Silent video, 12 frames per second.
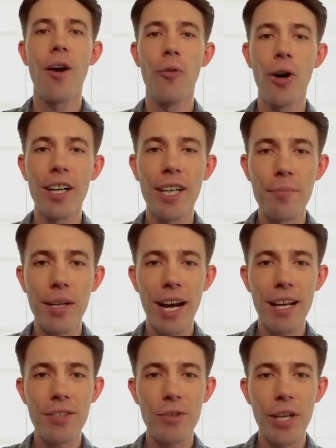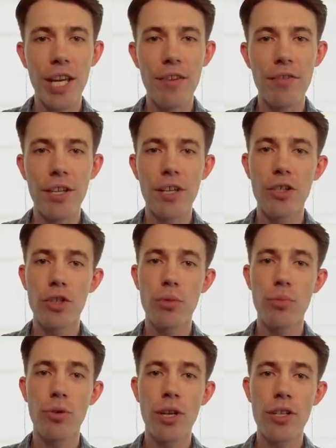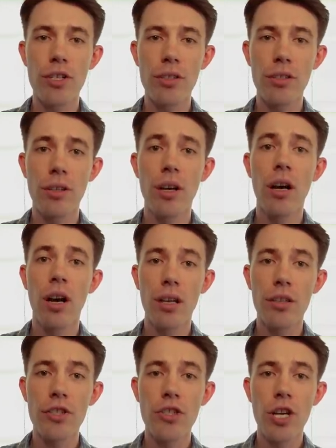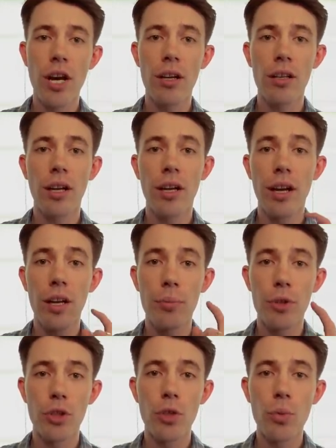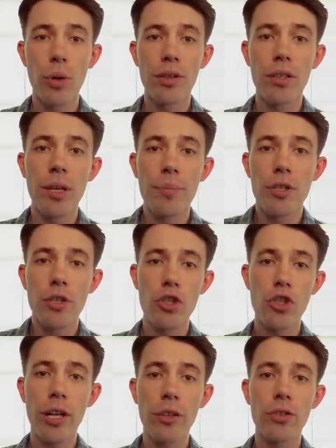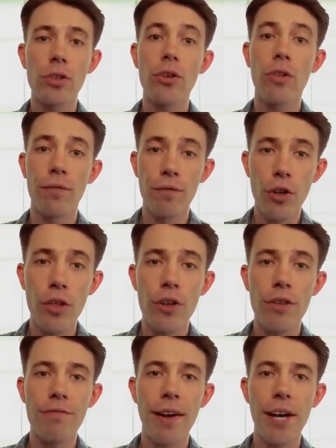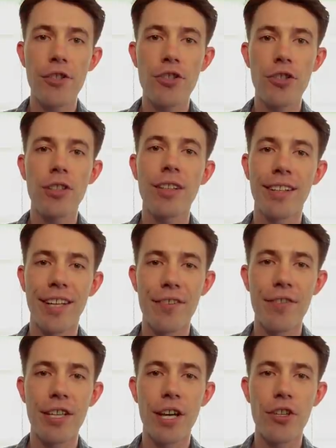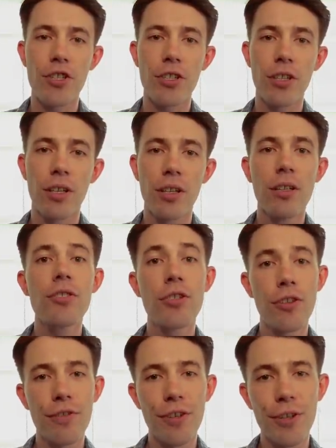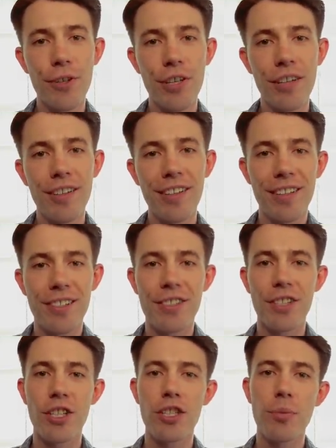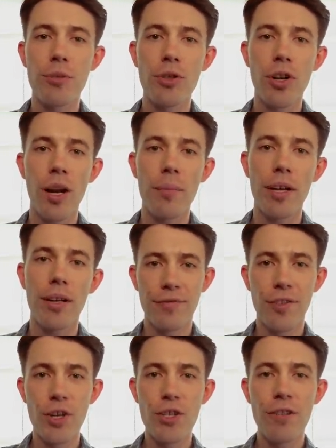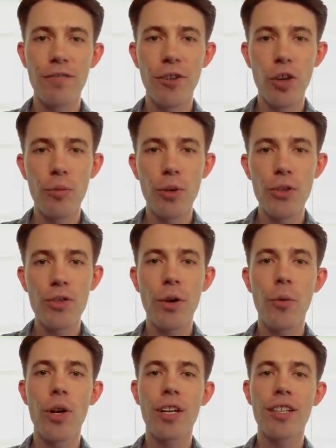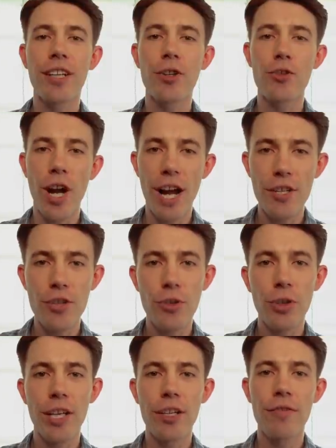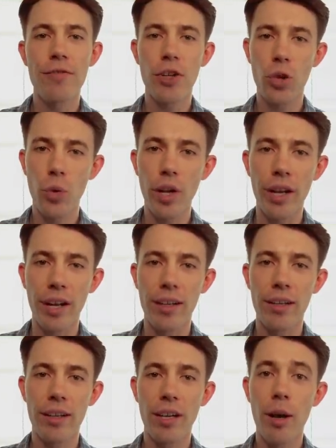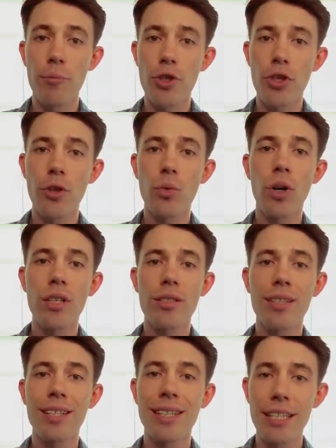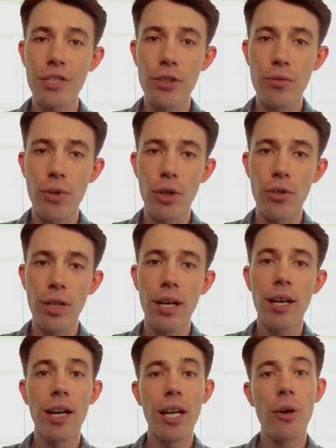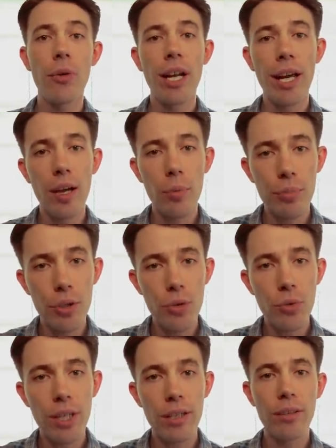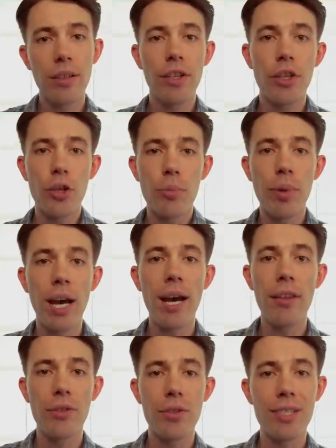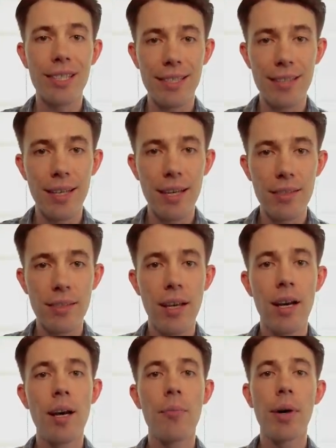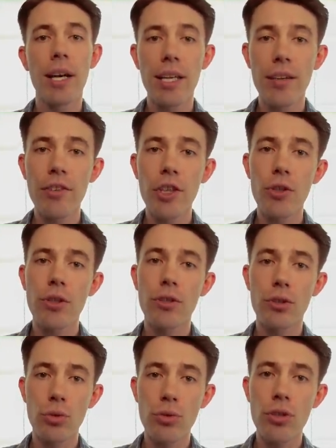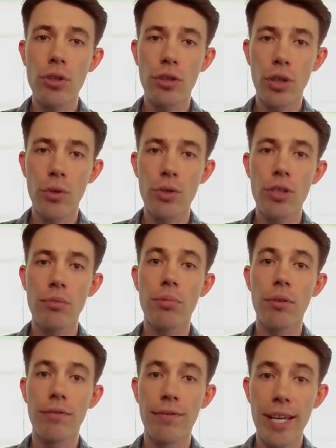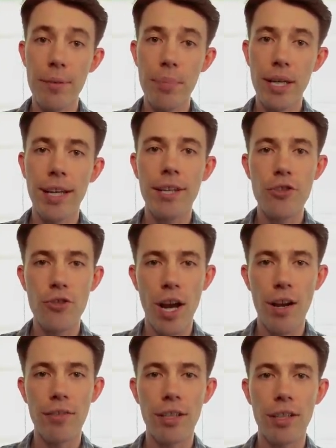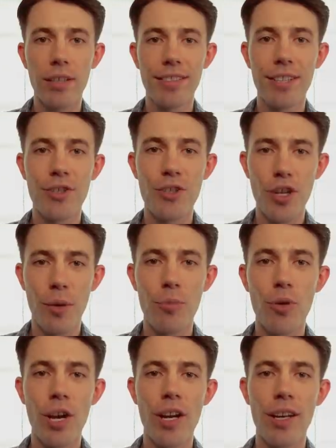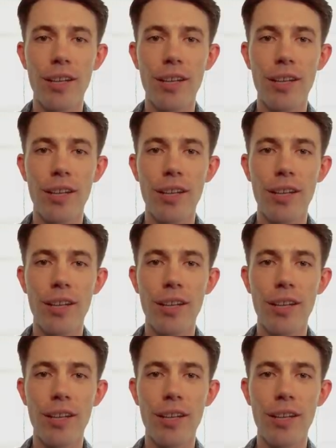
Welcome guys to Aviator Inspirations. On this channel I help you with tips and tricks to go further and faster in aviation. So if you're new here, consider subscribing. First and foremost, I want to congratulate you for quitting. I'm sure it wasn't an easy road and I want to help you continue your path to success by giving you the do's and don'ts about vaping and traveling. Let's jump right